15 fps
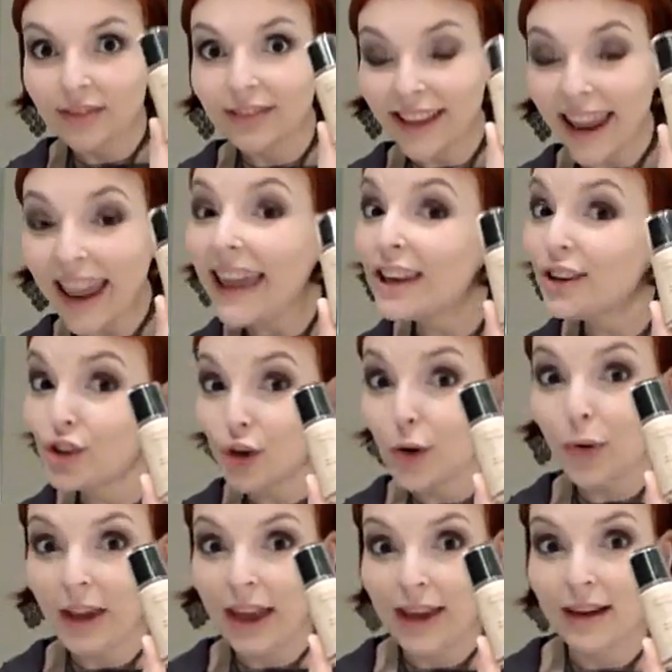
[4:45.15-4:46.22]
they ain't
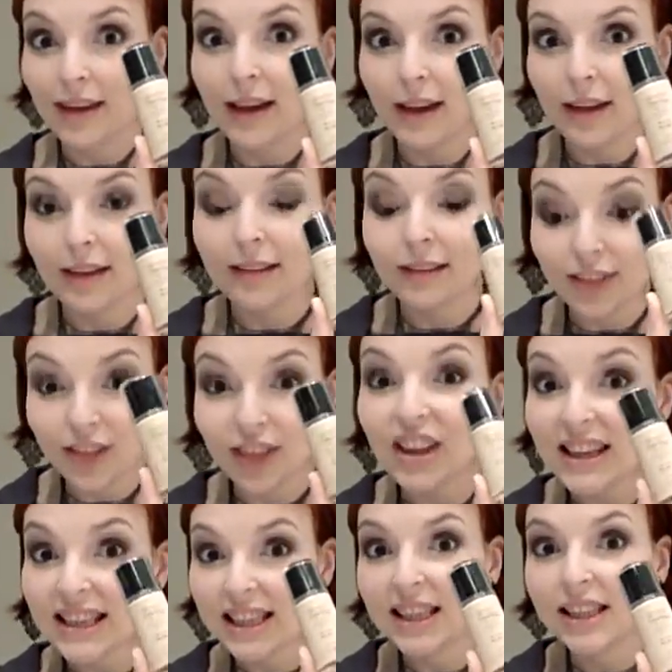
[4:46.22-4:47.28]
joking.
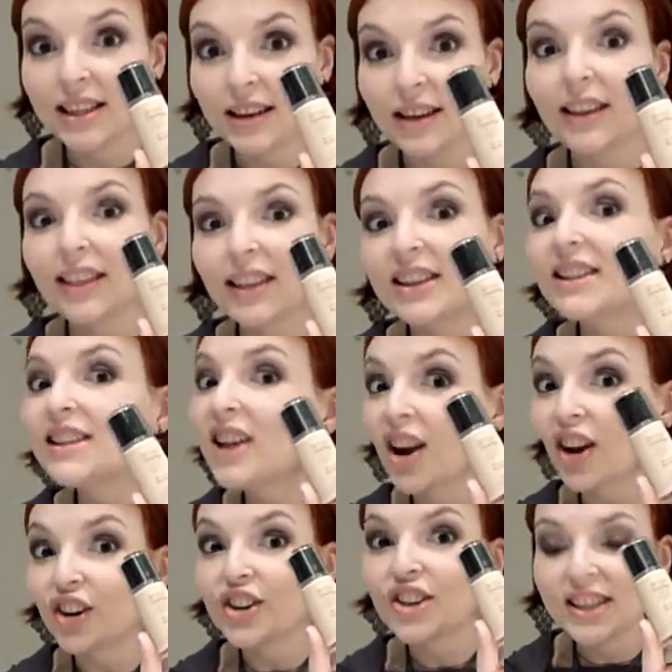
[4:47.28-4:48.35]
This
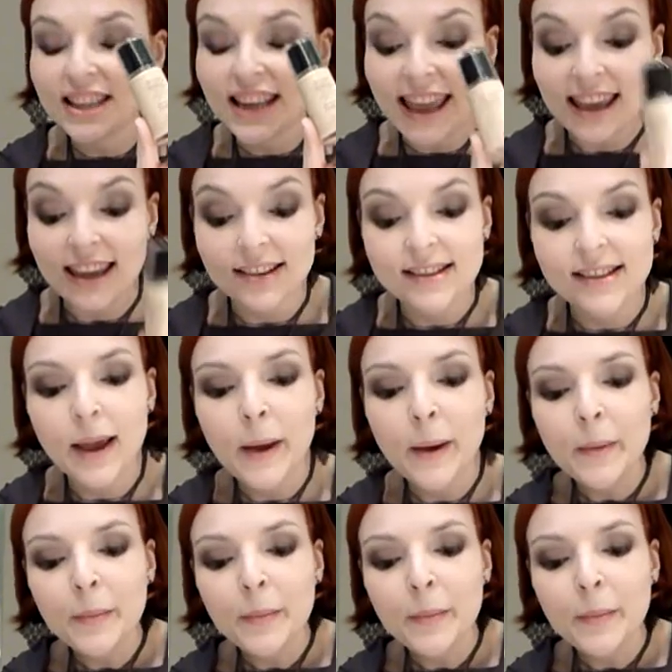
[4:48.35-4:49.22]
sucker stays.